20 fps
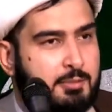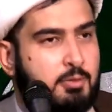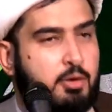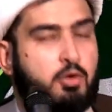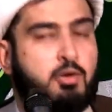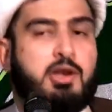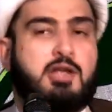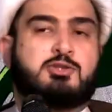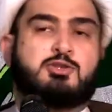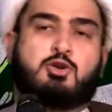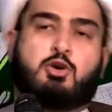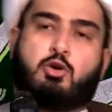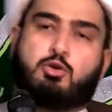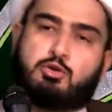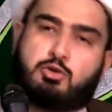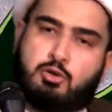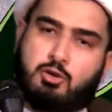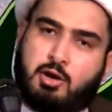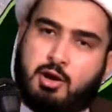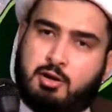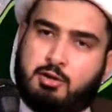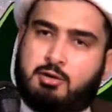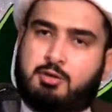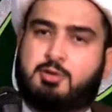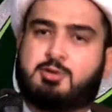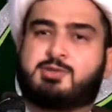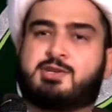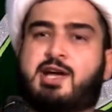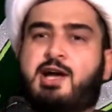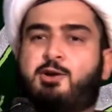oh, let's go to your
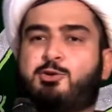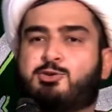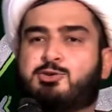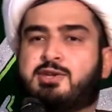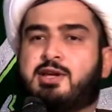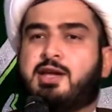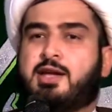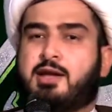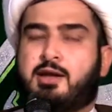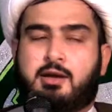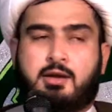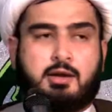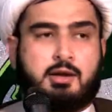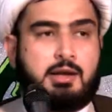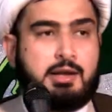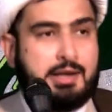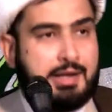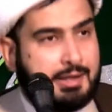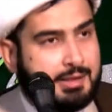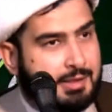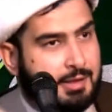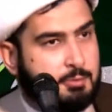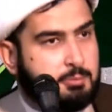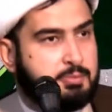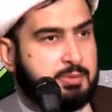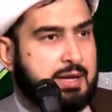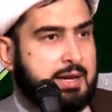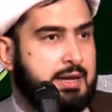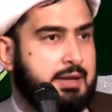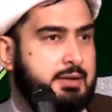uncle's house. Let them play.